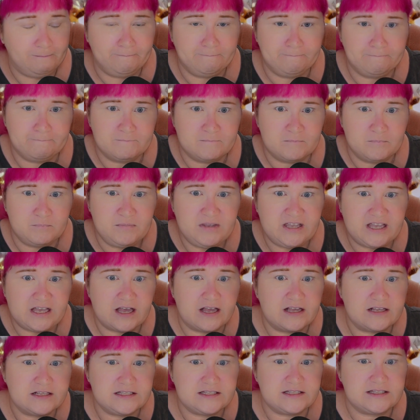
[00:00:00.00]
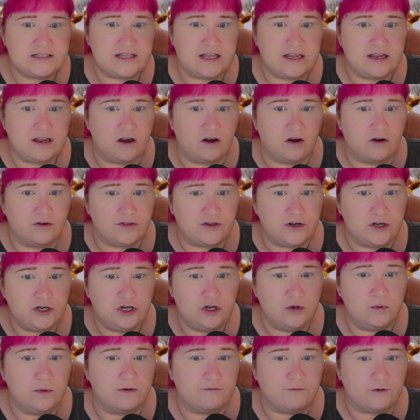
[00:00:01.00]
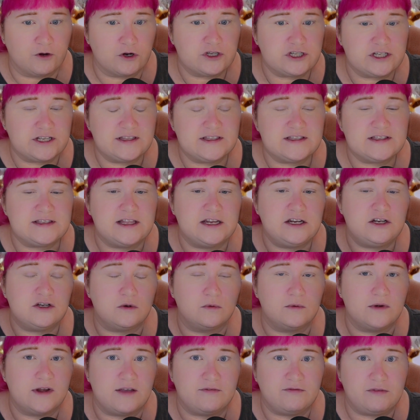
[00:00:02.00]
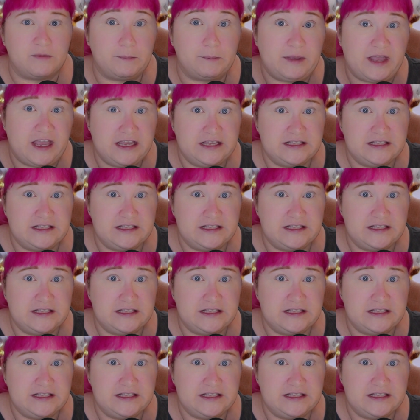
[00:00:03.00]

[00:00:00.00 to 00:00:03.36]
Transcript: Because they are the newer versions, they don't have the painted